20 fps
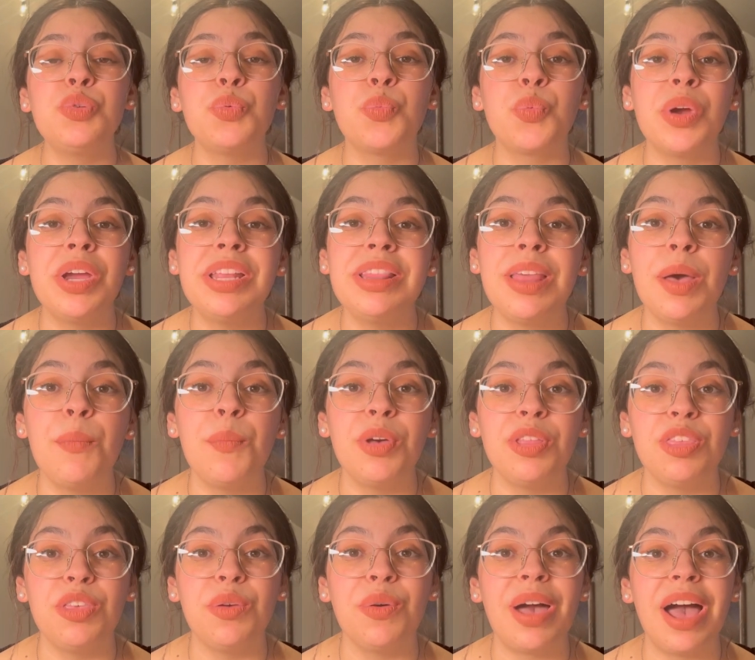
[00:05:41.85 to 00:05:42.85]
read them
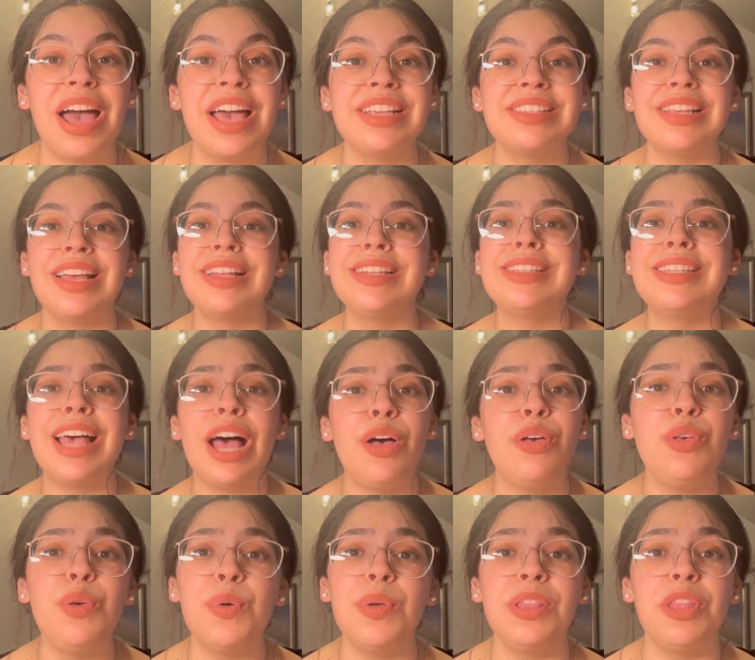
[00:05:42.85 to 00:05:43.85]
with you guys and tell
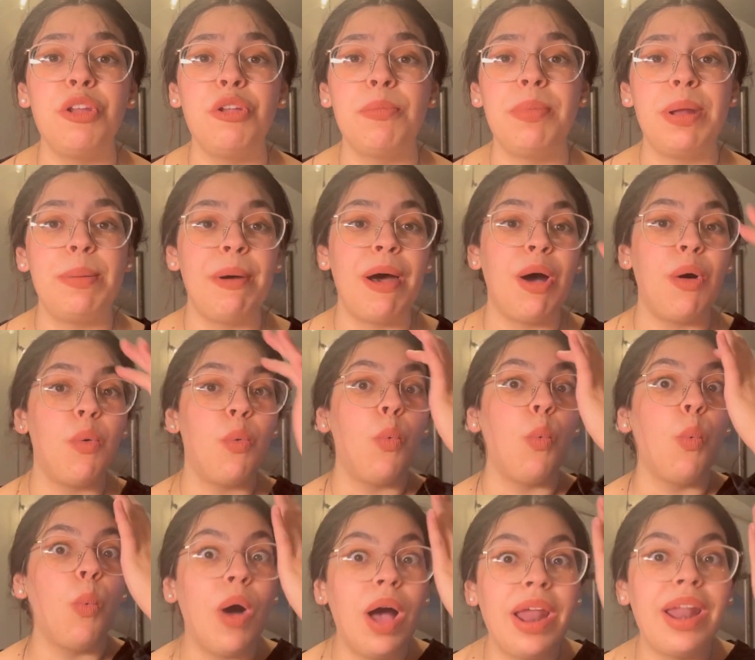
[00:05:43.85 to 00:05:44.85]
you a little bit about
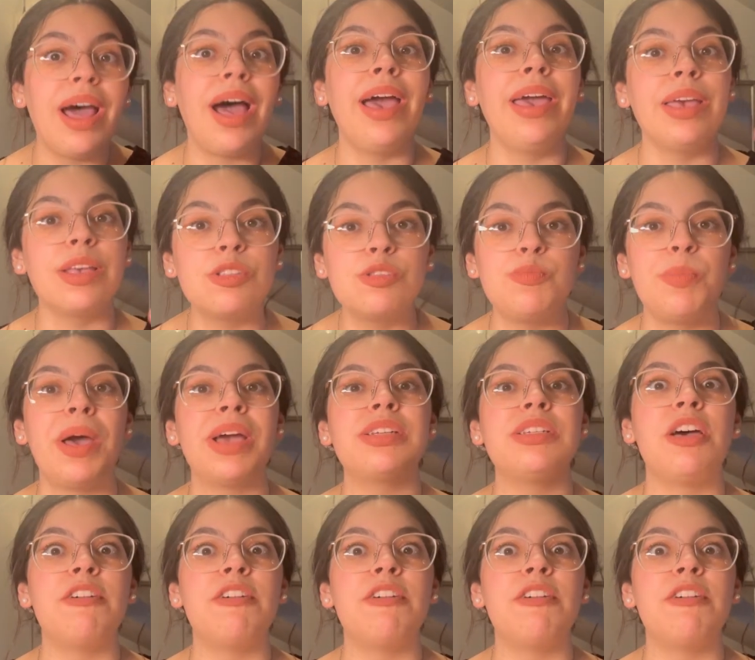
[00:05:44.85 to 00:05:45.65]
what I expect